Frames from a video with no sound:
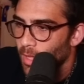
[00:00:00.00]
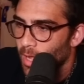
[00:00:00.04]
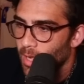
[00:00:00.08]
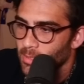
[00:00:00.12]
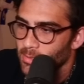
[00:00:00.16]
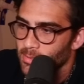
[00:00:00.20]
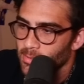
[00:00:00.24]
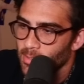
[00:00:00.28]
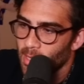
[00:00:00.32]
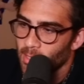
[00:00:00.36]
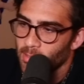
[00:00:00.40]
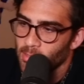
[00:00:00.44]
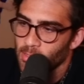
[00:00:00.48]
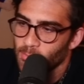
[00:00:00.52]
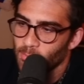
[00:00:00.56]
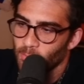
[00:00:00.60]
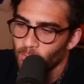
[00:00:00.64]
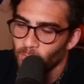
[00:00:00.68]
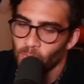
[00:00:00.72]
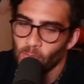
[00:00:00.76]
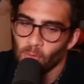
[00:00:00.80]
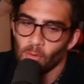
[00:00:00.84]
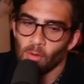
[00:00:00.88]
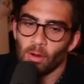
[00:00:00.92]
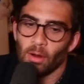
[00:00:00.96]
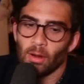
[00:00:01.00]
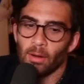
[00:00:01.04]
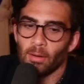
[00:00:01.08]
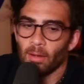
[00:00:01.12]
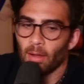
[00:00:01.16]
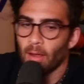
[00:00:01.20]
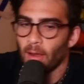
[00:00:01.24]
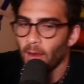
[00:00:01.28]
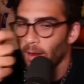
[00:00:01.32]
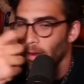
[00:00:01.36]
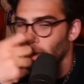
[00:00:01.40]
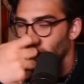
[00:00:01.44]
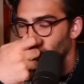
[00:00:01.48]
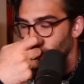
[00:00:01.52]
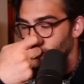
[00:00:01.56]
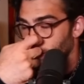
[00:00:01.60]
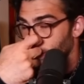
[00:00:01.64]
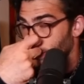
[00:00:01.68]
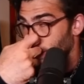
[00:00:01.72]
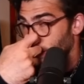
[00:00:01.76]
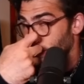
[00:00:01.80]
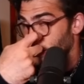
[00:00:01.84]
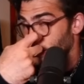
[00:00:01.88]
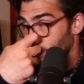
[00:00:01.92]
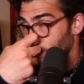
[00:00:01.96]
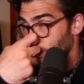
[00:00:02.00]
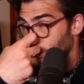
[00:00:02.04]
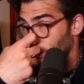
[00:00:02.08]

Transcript: I saw this before. I saw this